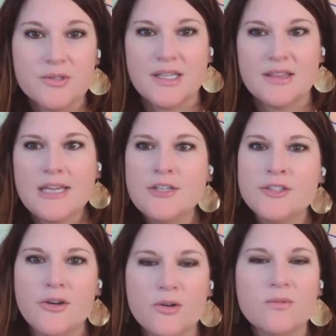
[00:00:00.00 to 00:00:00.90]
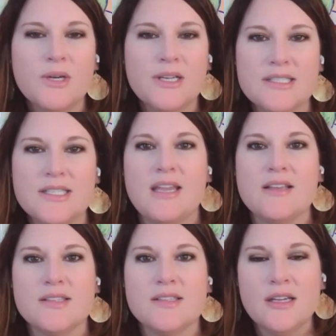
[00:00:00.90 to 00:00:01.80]
Like, they know what it
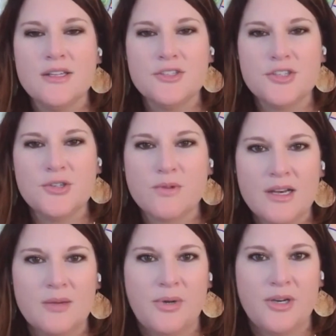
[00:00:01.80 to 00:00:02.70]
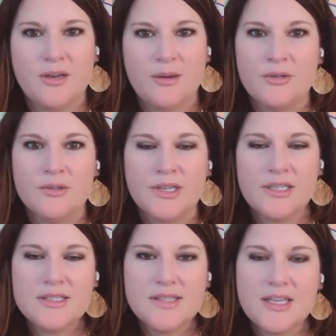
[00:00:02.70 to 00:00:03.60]
takes to run a procurement
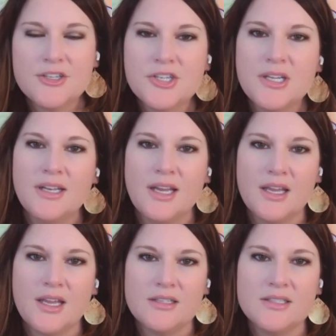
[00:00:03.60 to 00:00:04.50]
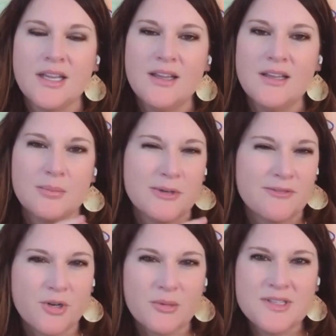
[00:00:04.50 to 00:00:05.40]
organization, and the
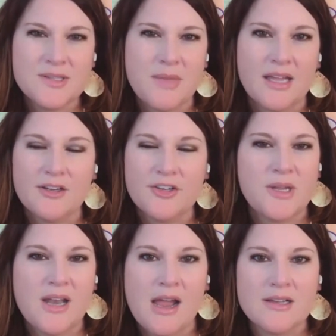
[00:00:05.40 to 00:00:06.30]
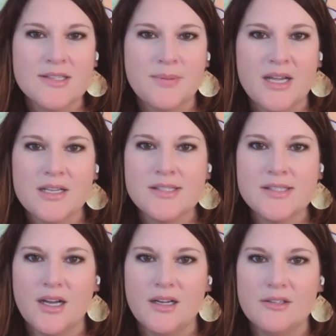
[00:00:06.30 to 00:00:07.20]
performance management aspects
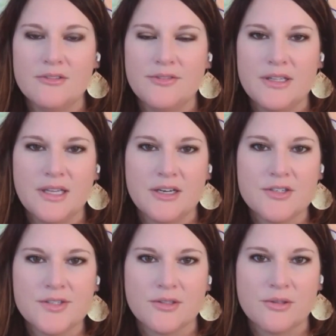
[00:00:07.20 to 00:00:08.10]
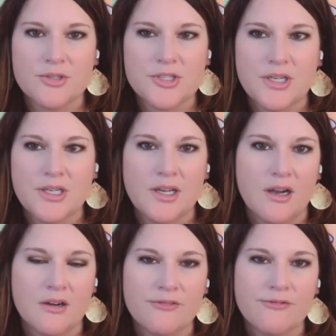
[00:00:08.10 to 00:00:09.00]
of their solution
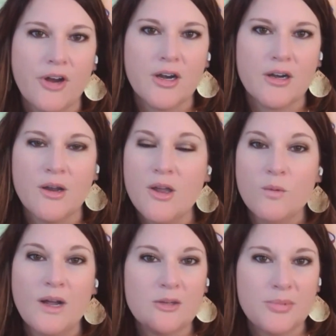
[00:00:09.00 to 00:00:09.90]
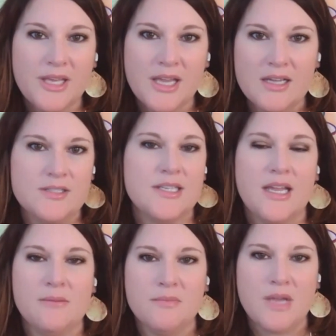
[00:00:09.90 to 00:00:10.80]
are far well beyond
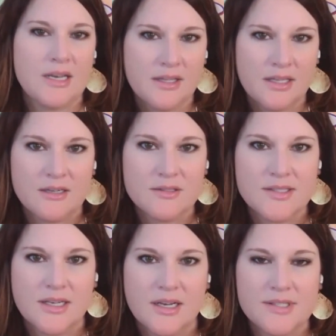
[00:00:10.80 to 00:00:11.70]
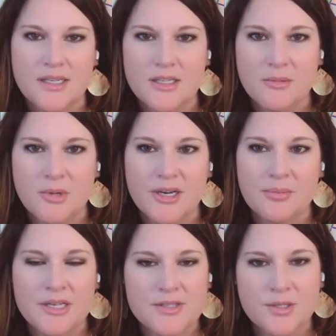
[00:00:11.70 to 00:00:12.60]
anything else that I've seen in the
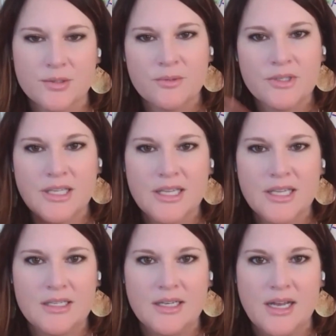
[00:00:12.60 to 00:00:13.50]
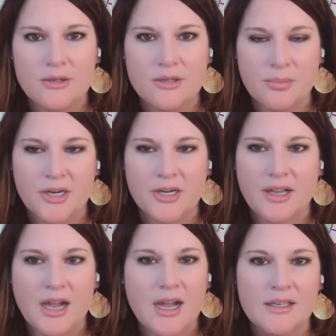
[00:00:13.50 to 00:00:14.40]
marketplace. So they're really hitting it out of the park
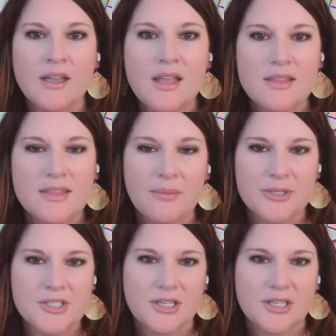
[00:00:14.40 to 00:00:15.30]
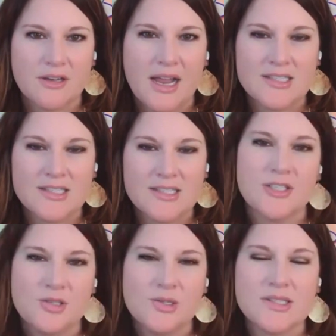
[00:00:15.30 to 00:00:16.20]
on that particular aspect.
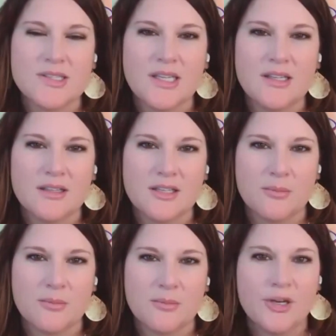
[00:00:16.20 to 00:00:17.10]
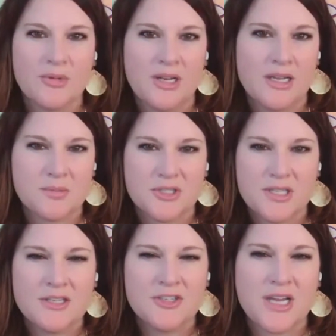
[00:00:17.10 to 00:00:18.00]
And you can see that their procurement
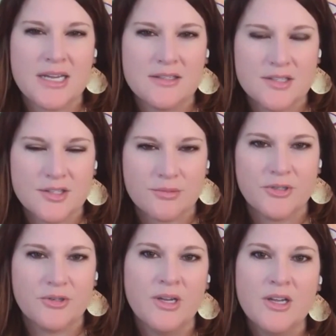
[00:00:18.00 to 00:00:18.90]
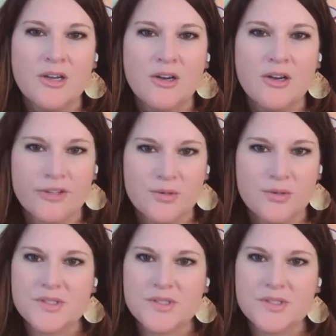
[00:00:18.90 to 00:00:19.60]
expertise shines through. Hopefully you